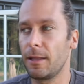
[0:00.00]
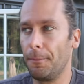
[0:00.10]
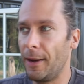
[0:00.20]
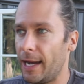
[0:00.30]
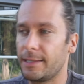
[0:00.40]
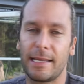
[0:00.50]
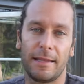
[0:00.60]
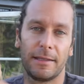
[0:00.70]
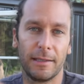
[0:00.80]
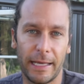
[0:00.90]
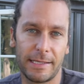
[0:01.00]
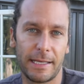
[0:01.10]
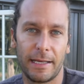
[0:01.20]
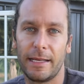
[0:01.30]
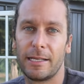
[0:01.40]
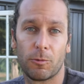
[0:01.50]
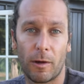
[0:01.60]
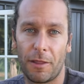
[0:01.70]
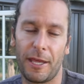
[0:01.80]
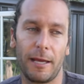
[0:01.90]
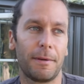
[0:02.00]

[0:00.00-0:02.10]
The pots and the glazing is one thing,